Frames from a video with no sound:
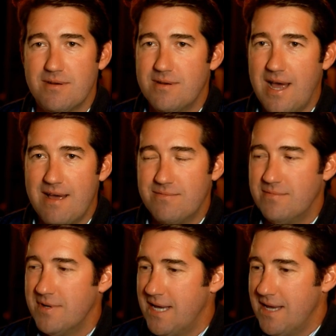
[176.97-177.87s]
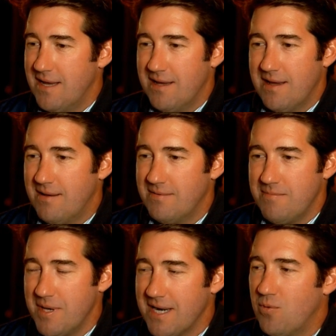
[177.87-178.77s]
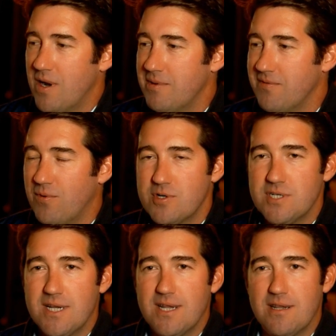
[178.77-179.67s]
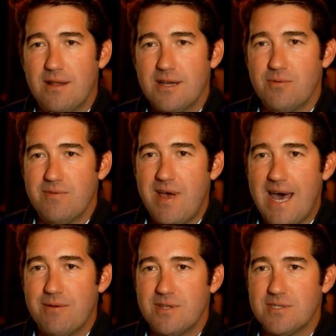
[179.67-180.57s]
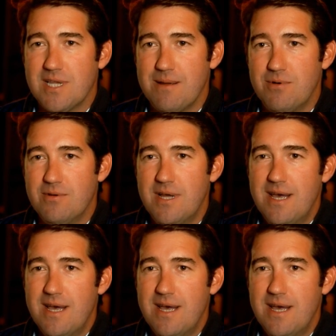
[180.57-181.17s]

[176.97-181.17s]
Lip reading: I've been incredibly fortunate in the luck that we've had with this label,